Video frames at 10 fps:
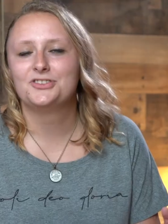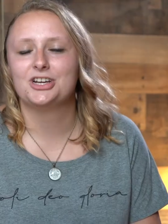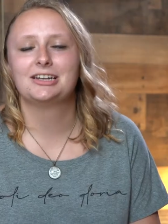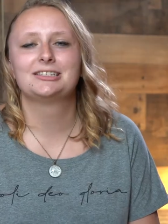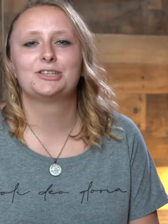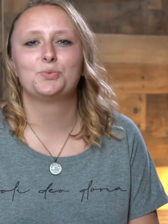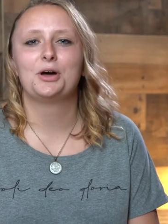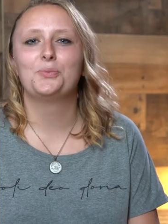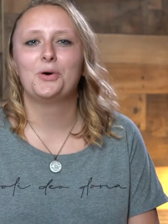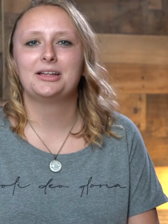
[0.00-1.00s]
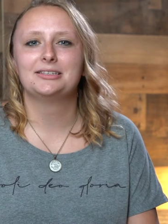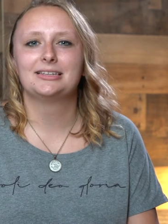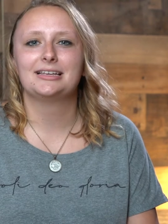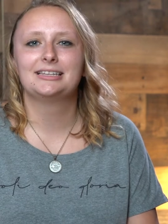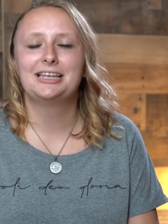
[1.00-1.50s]
Genesis 1 1
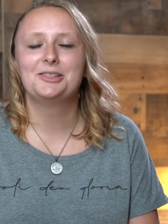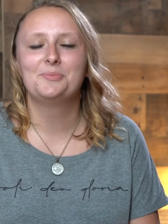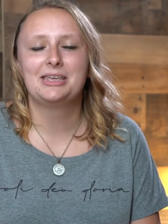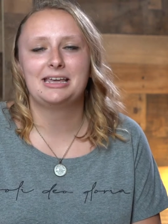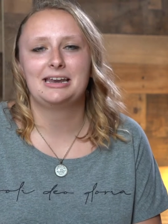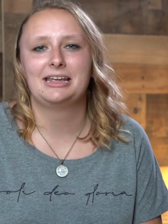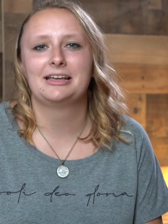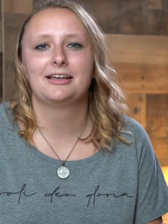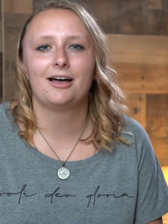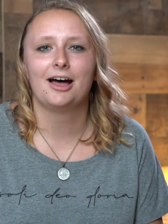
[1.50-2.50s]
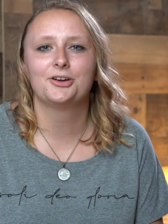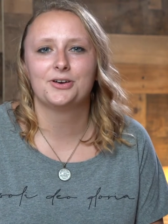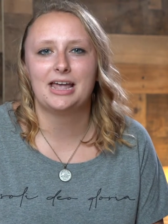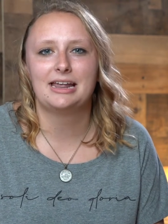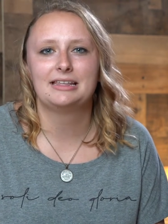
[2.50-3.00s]
says, In the beginning, God
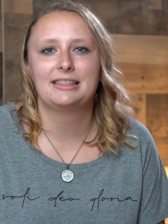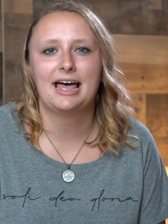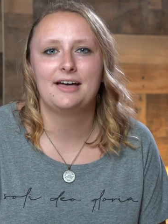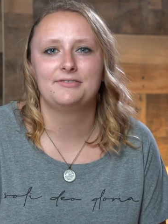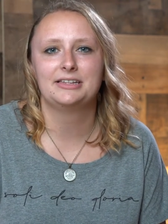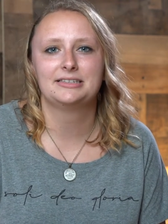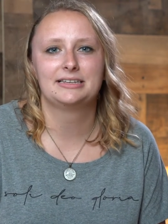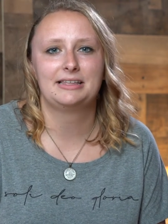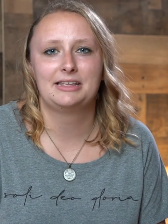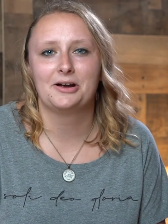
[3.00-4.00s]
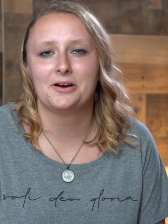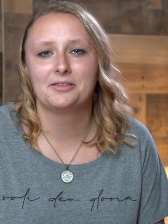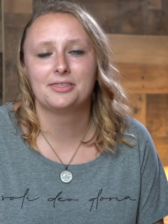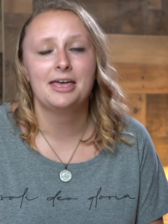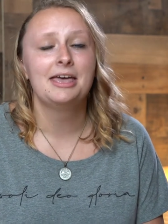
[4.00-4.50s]
created the heavens and the earth.
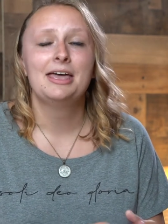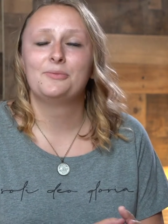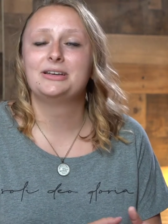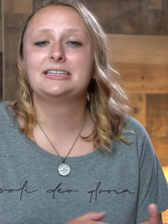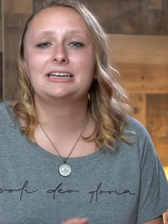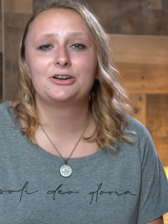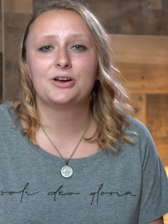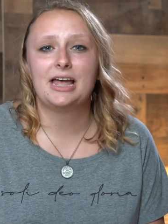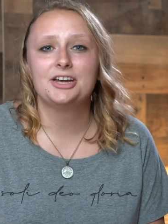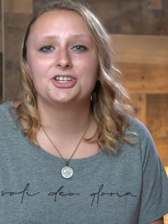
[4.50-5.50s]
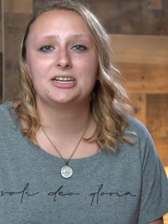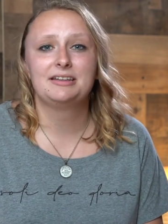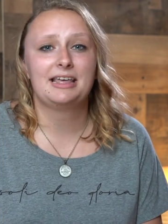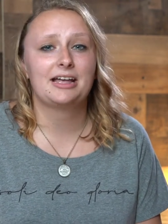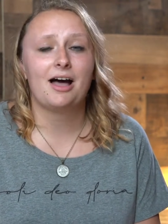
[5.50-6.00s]
We see in creation
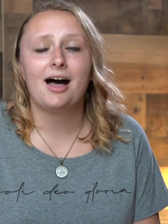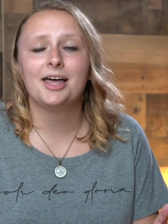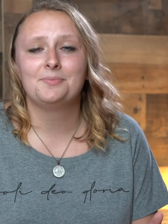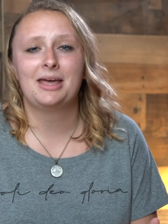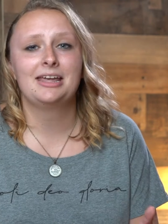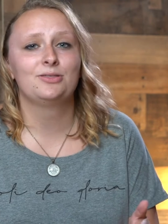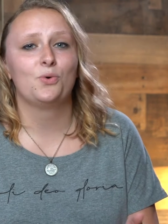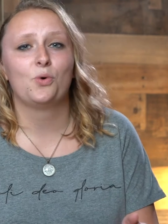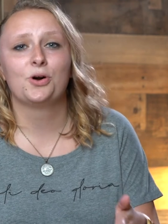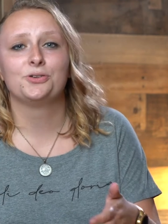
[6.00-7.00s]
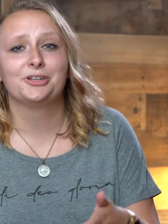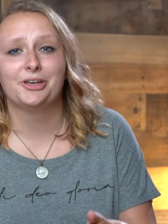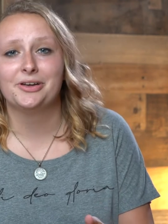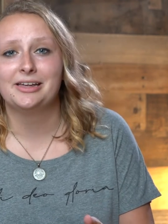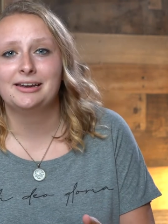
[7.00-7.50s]
that God made the world
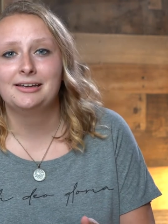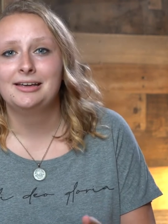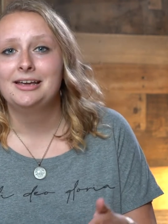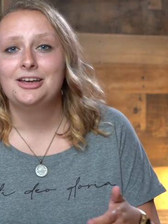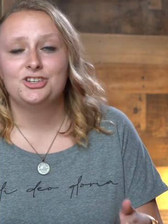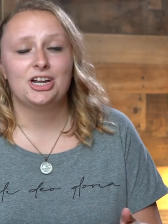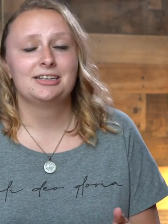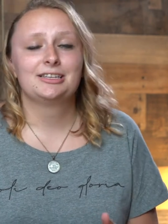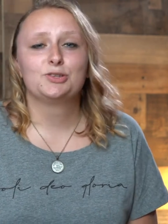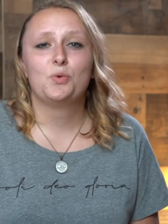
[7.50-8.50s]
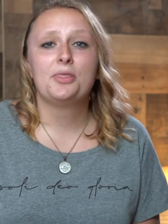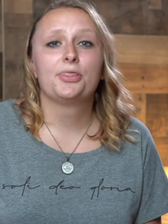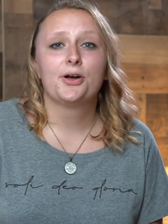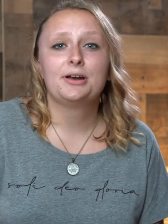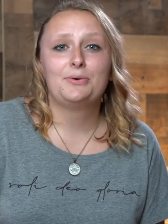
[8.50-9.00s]
good. Genesis
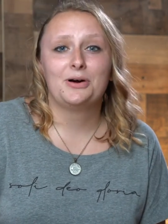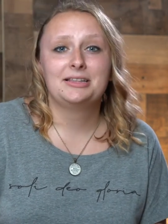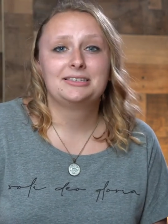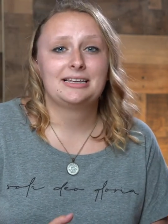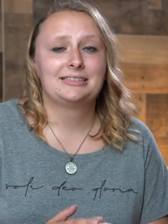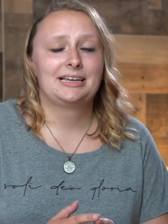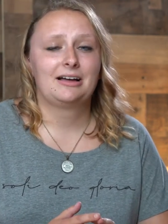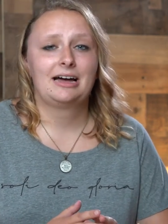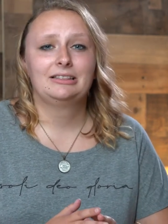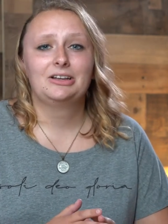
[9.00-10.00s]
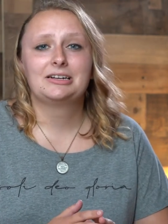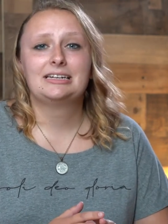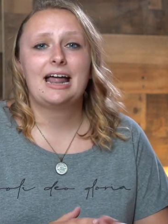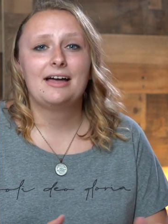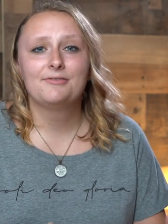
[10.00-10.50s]
1:31 says that God looked
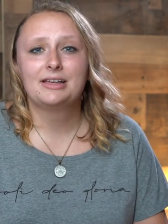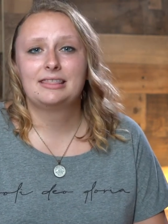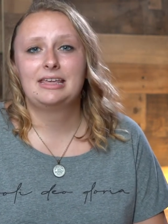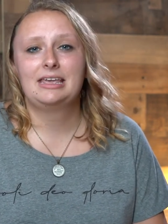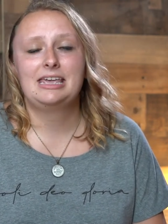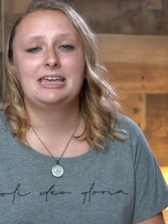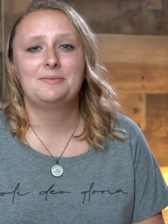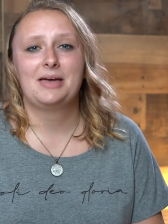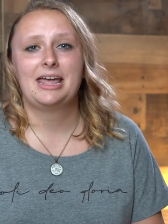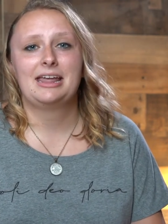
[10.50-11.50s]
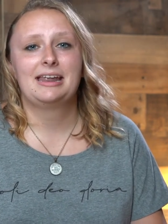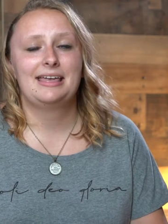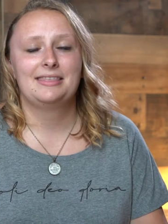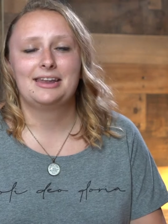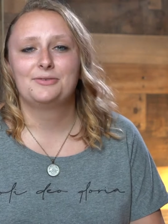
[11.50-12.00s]
at everything he had made
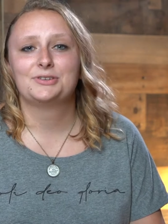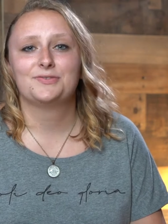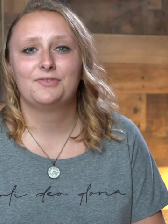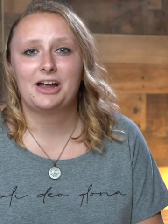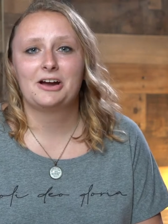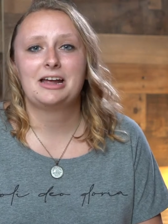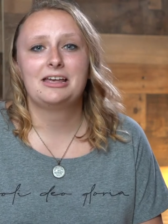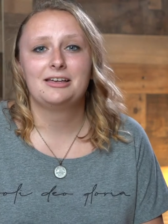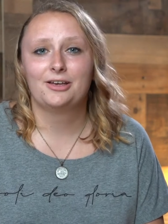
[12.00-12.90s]
and that it was very